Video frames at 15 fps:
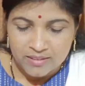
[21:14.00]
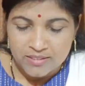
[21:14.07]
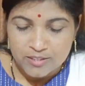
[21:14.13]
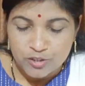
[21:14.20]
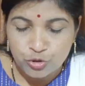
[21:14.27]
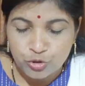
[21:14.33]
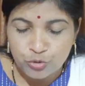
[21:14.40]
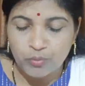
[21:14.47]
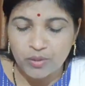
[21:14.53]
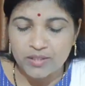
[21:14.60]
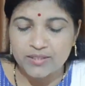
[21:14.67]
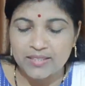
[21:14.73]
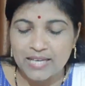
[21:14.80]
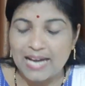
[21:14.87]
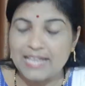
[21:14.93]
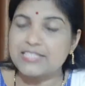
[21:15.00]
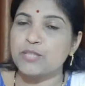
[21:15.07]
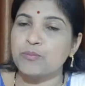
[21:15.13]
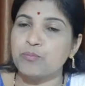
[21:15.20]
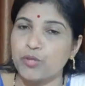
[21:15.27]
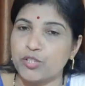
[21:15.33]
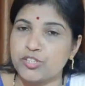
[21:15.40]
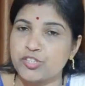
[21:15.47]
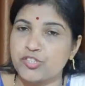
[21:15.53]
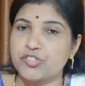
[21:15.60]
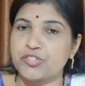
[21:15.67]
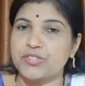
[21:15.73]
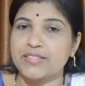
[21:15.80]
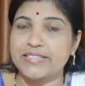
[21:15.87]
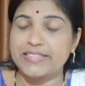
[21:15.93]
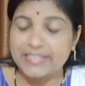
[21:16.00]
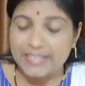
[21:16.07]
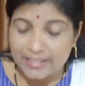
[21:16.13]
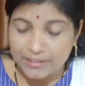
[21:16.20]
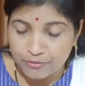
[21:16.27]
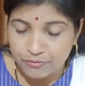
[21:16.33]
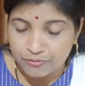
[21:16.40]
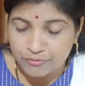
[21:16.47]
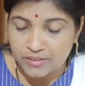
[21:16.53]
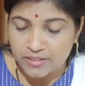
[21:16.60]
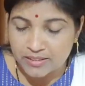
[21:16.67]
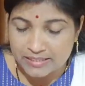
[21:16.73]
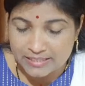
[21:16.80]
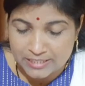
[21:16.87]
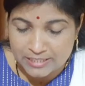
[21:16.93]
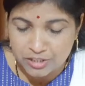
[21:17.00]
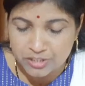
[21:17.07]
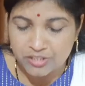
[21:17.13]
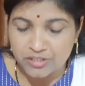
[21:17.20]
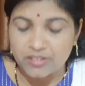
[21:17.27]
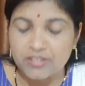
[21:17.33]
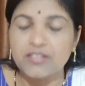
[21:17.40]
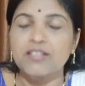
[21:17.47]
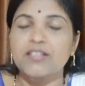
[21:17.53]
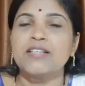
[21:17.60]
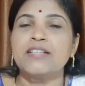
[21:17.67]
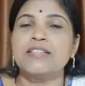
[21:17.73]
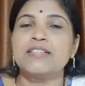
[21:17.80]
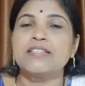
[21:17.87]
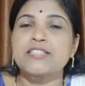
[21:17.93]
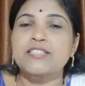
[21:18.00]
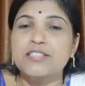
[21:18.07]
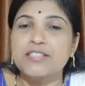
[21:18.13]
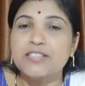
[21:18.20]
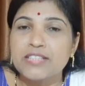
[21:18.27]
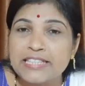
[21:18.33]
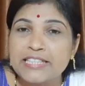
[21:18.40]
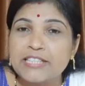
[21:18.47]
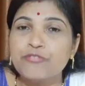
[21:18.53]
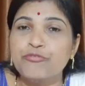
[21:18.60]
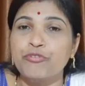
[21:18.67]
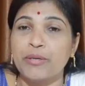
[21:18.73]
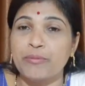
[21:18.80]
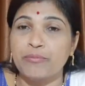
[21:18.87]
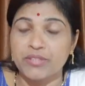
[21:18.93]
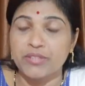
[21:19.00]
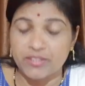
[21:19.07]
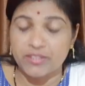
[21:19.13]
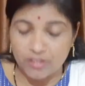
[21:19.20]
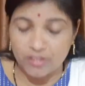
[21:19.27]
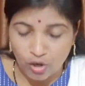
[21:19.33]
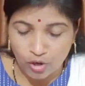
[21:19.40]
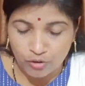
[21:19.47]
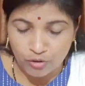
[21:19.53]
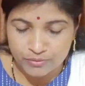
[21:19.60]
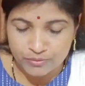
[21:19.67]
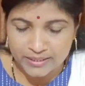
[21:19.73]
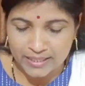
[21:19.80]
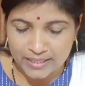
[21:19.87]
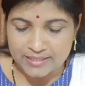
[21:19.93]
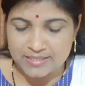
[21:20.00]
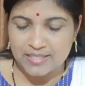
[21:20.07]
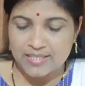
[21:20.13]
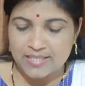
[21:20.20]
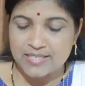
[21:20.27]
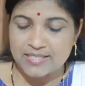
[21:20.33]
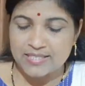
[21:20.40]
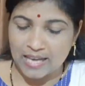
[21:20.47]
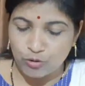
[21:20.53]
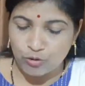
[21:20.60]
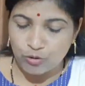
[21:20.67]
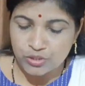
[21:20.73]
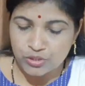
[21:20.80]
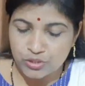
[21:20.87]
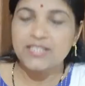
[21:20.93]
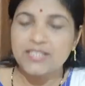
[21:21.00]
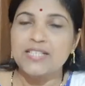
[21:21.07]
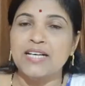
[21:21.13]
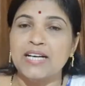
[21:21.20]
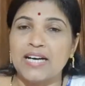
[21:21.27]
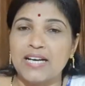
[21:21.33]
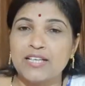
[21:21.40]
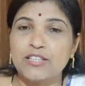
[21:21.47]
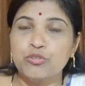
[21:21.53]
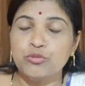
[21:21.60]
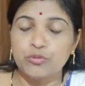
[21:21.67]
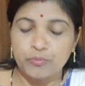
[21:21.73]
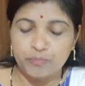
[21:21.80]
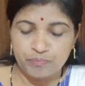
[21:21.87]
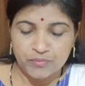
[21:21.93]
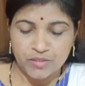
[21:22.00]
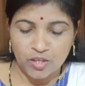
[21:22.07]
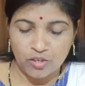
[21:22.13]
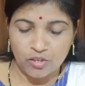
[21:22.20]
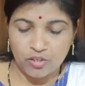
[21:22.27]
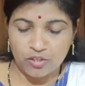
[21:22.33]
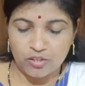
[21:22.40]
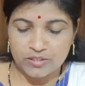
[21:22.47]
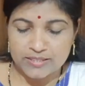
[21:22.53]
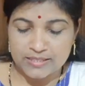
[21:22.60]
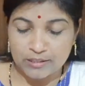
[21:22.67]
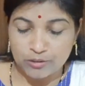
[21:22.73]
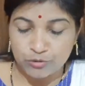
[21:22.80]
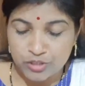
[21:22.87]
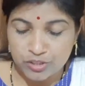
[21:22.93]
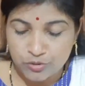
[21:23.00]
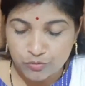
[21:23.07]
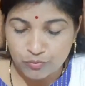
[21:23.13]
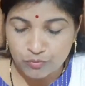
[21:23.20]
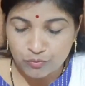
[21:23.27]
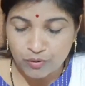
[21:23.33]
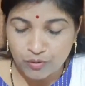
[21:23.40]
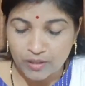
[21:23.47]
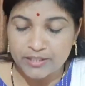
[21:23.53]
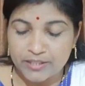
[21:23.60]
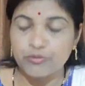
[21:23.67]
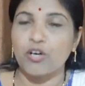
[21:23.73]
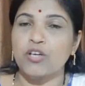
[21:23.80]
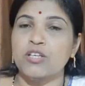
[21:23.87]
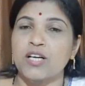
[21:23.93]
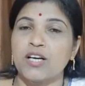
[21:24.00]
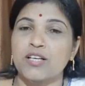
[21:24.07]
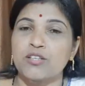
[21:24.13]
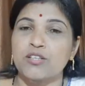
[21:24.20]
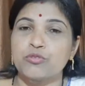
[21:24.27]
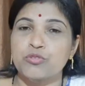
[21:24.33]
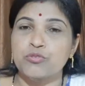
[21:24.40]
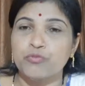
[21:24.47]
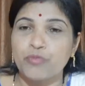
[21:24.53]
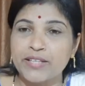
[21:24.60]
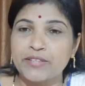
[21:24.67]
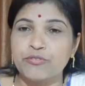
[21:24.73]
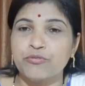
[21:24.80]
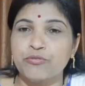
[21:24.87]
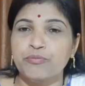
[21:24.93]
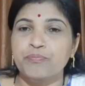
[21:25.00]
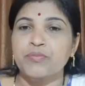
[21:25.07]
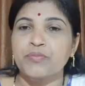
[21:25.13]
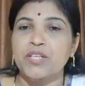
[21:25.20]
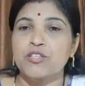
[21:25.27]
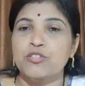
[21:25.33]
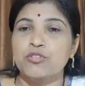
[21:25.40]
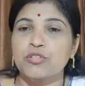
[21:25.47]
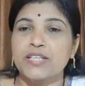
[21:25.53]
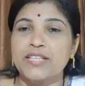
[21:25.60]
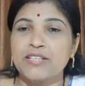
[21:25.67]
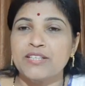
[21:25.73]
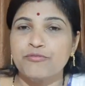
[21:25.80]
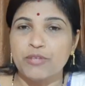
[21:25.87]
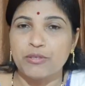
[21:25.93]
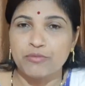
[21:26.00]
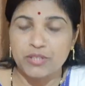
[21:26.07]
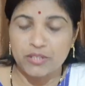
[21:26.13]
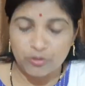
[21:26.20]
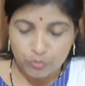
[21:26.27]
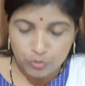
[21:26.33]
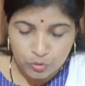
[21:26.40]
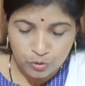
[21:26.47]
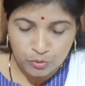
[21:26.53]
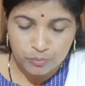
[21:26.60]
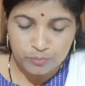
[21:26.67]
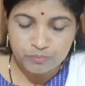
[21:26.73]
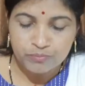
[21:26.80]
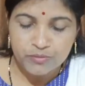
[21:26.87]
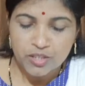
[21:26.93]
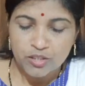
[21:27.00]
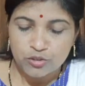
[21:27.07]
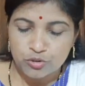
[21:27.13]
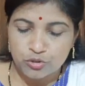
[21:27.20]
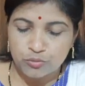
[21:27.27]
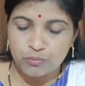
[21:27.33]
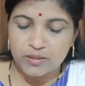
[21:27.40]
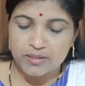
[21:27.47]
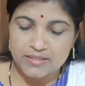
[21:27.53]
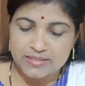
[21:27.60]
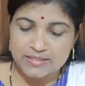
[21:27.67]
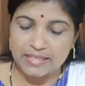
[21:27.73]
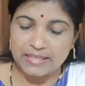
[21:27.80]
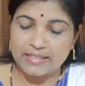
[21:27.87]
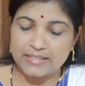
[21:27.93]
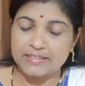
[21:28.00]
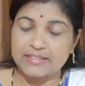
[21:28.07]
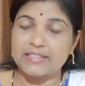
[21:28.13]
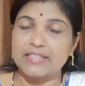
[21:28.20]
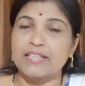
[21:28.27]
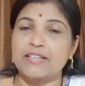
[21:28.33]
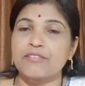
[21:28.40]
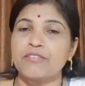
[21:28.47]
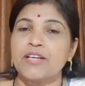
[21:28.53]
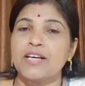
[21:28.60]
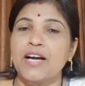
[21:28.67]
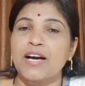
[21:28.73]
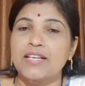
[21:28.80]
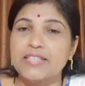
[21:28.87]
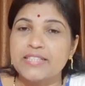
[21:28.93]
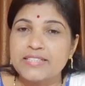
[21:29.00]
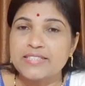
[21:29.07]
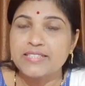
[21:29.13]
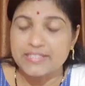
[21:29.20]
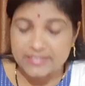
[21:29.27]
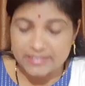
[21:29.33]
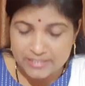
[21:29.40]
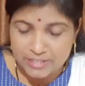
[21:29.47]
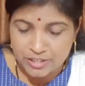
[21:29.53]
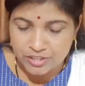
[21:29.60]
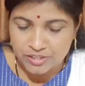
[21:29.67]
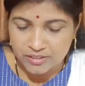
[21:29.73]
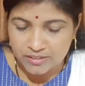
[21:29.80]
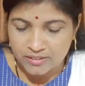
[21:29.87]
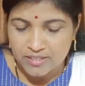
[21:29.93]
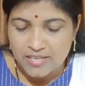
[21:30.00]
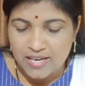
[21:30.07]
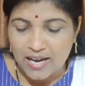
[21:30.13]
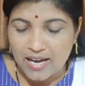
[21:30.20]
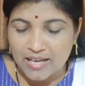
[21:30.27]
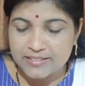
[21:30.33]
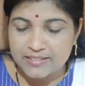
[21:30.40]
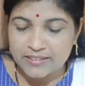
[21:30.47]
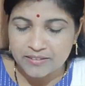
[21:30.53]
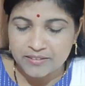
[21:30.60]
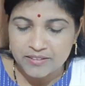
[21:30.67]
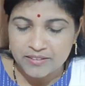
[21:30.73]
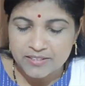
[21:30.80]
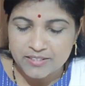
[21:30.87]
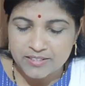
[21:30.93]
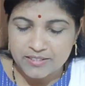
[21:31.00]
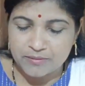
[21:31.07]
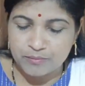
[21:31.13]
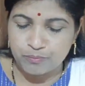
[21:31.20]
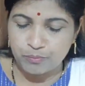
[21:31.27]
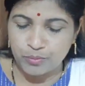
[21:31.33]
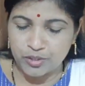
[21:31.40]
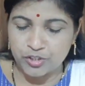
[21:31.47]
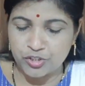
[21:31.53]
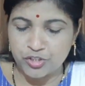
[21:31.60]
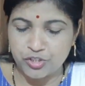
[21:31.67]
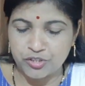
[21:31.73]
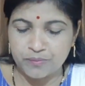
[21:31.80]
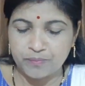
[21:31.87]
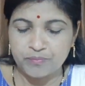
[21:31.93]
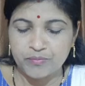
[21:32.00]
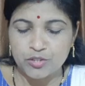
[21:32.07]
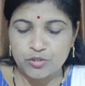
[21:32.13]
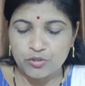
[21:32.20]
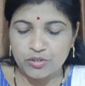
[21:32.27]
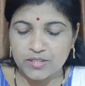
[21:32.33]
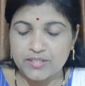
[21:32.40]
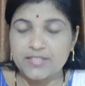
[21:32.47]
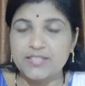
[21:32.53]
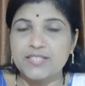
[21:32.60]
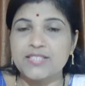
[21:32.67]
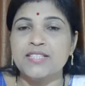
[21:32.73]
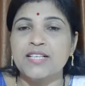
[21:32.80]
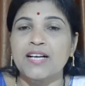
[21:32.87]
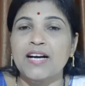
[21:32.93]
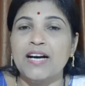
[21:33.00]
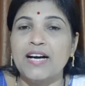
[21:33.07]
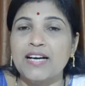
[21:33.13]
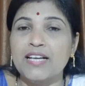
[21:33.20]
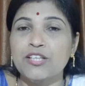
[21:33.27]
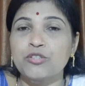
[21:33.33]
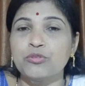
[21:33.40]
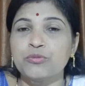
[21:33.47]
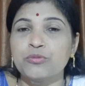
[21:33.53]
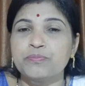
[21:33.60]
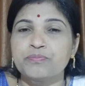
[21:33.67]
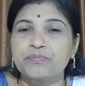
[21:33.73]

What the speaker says: Juman as a punch gave the decision in favor of dash. Sahuji, Algu, or Sahuji's wife, or Algu's wife. So in favor of whom Juman Sheikh gave his decision as a punch? So it is Algu.